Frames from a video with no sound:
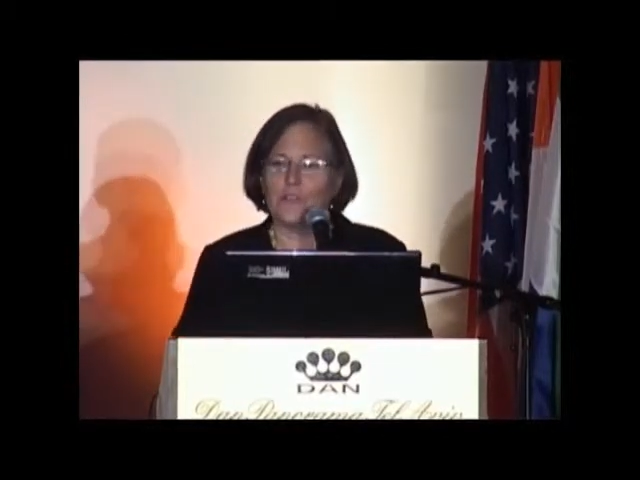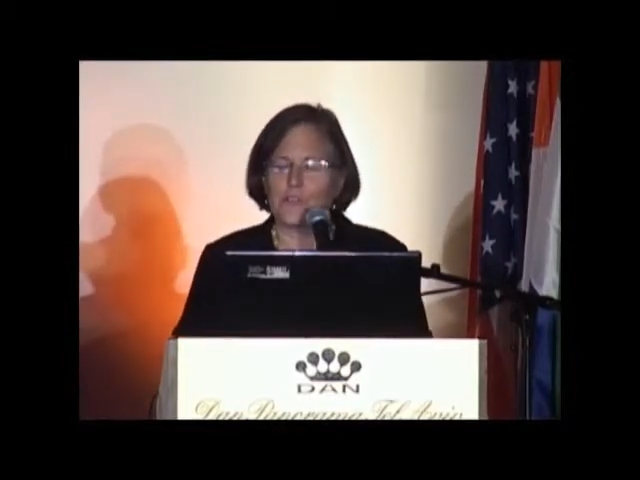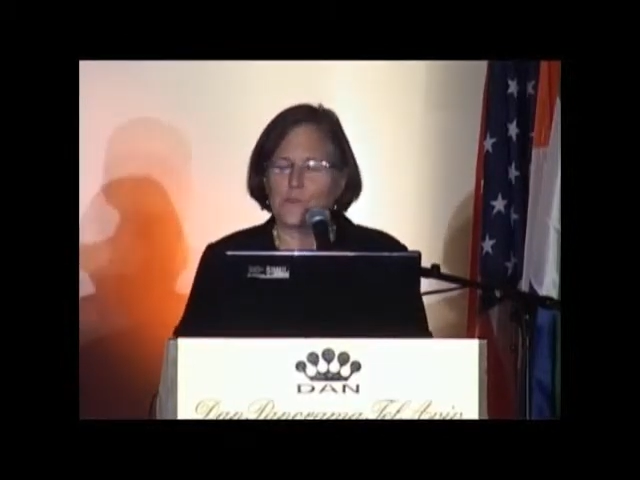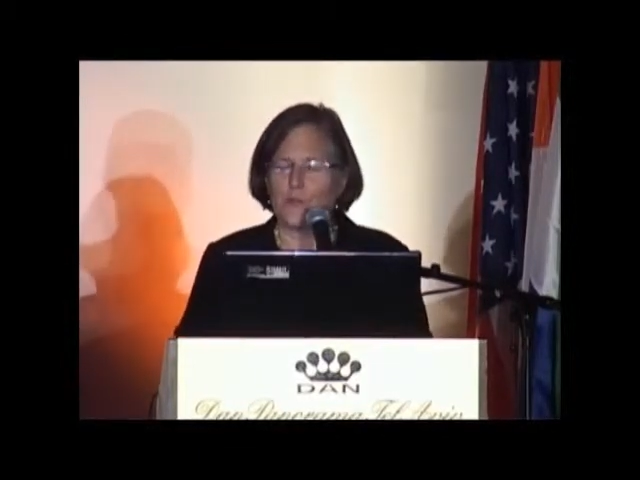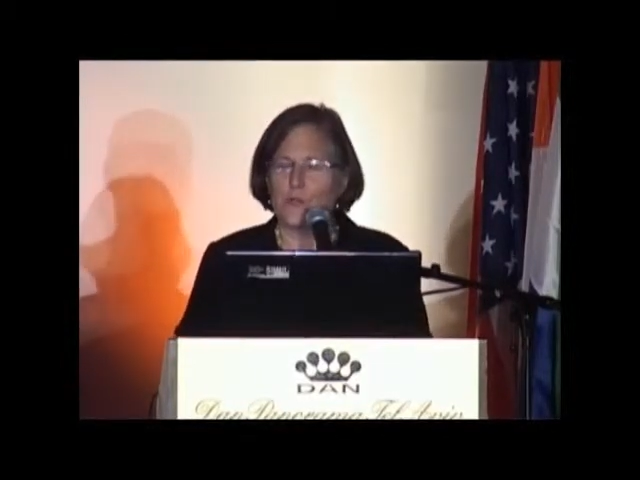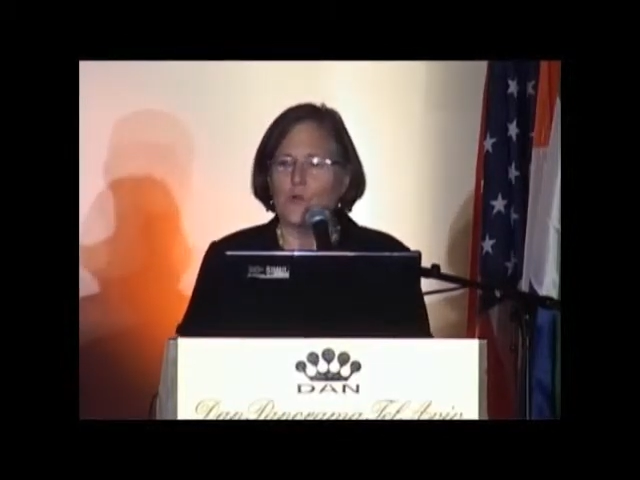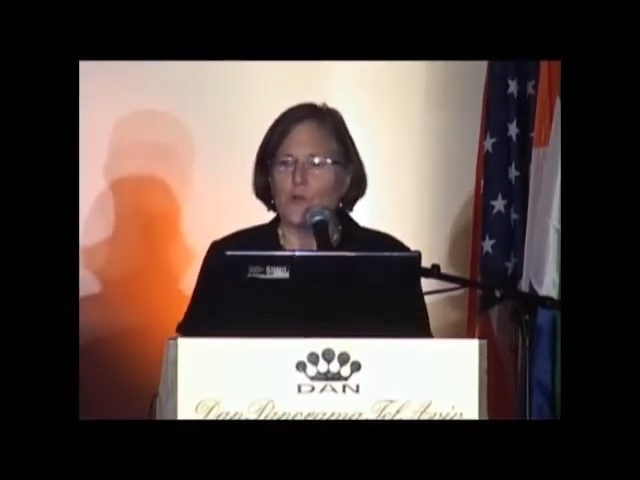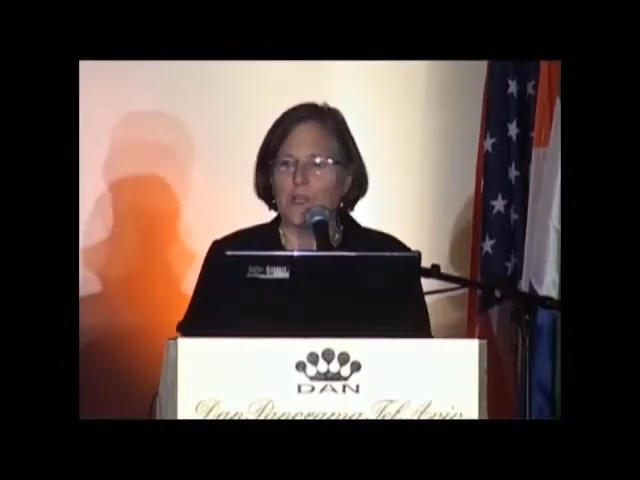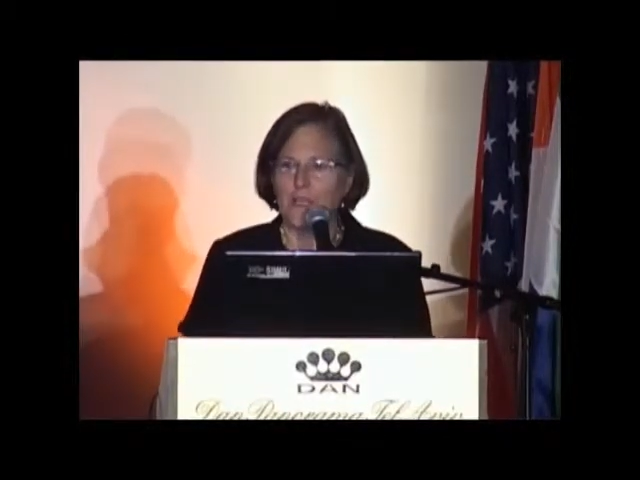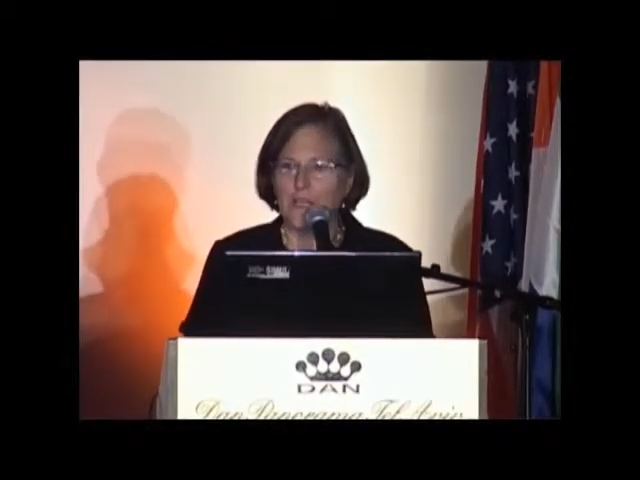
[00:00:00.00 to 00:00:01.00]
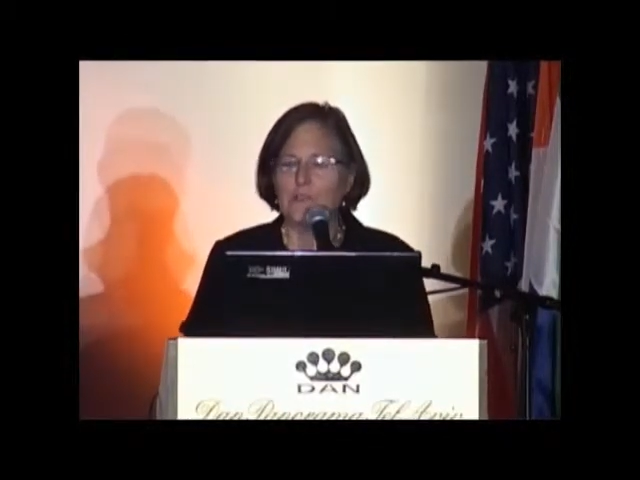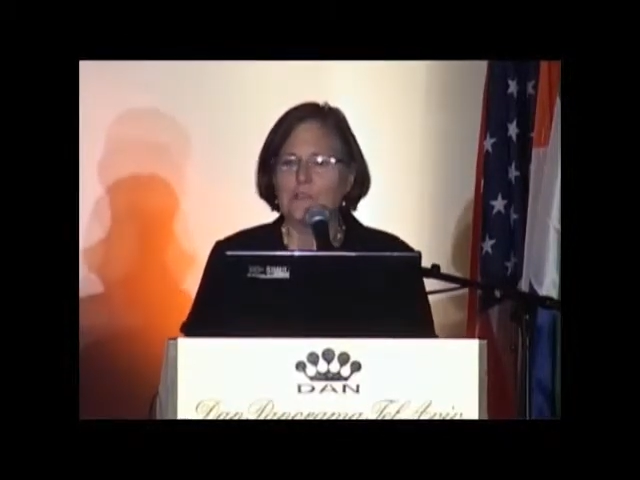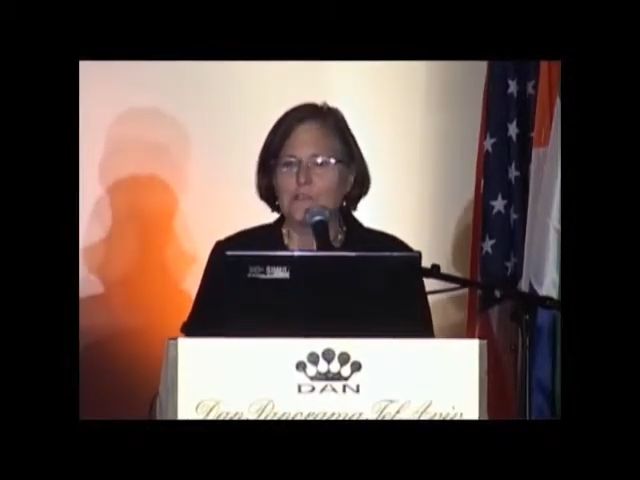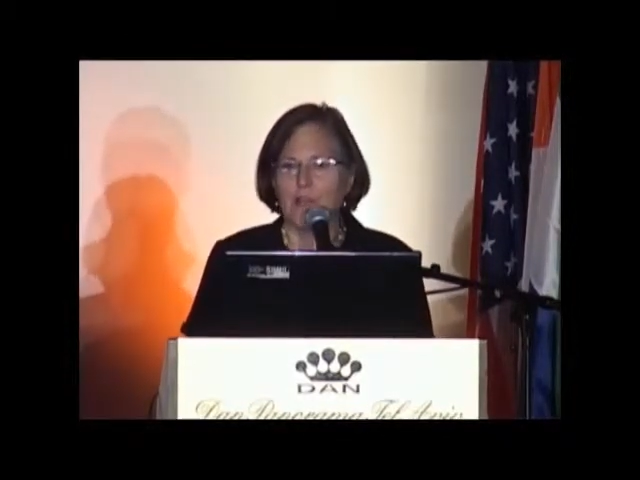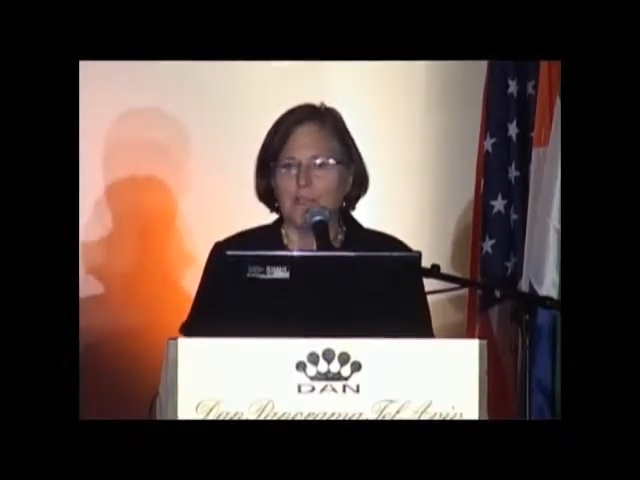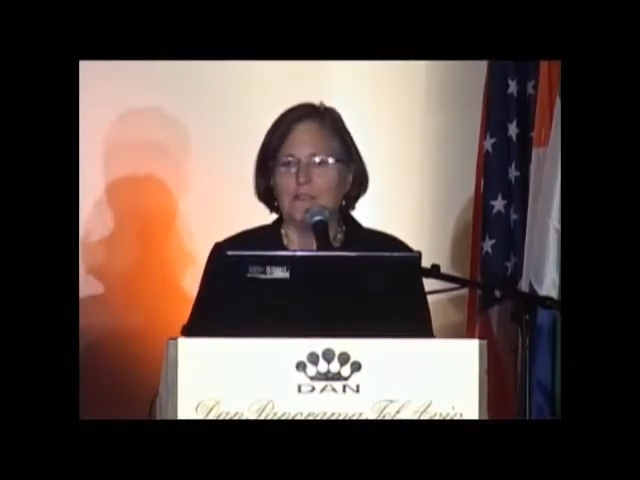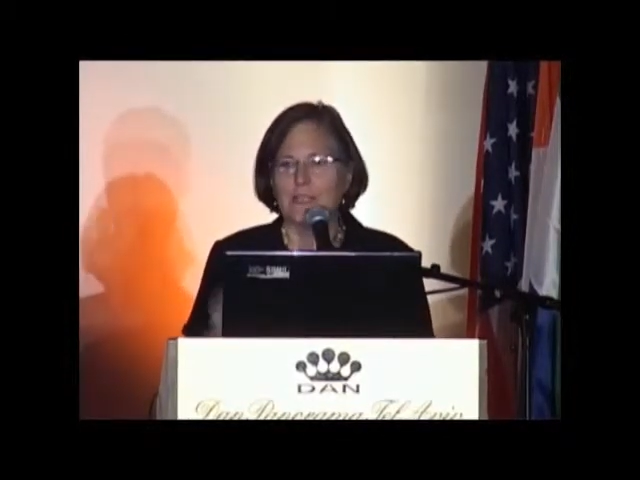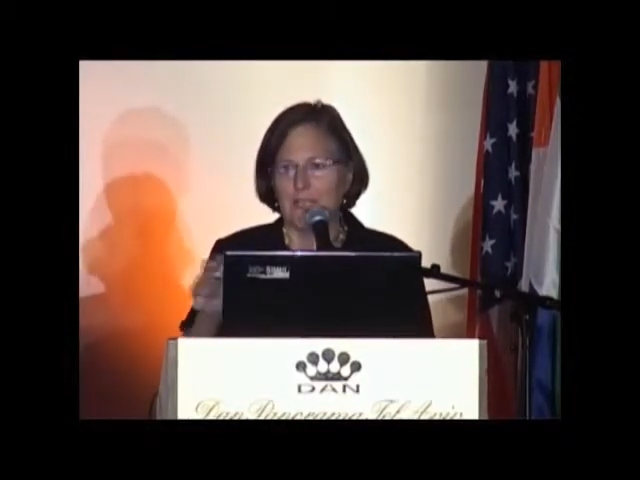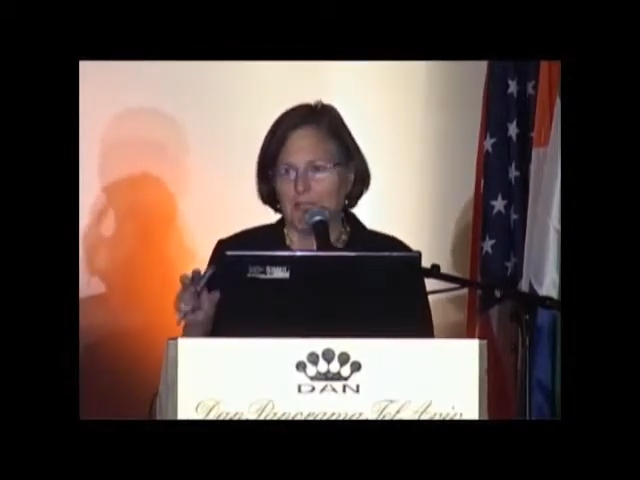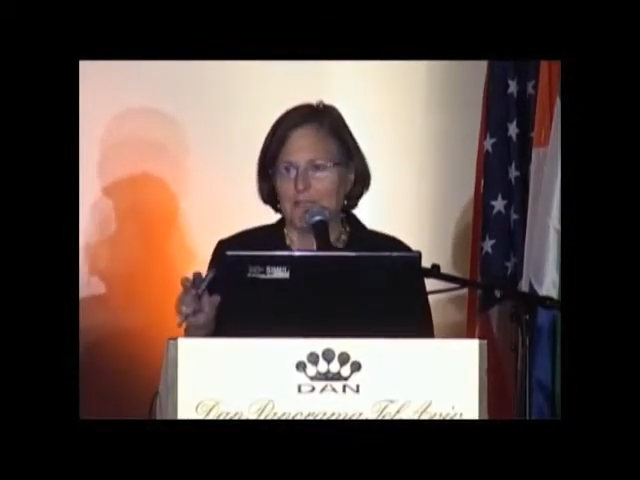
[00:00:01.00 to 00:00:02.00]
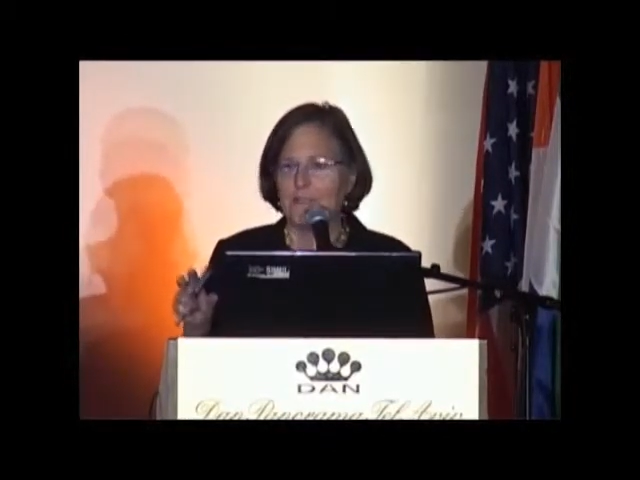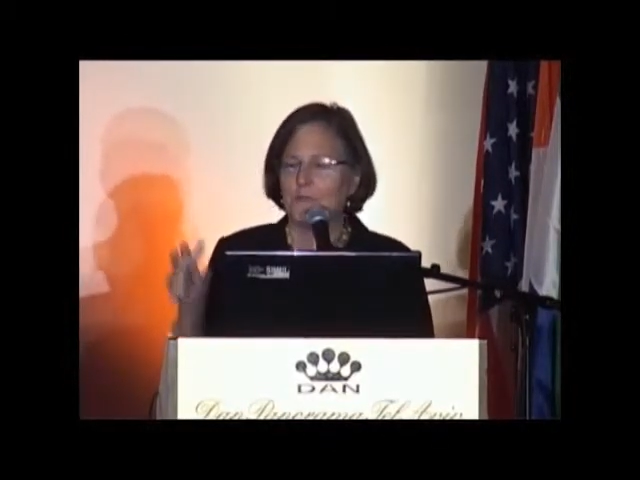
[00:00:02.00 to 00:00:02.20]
the Supreme Court here decided a case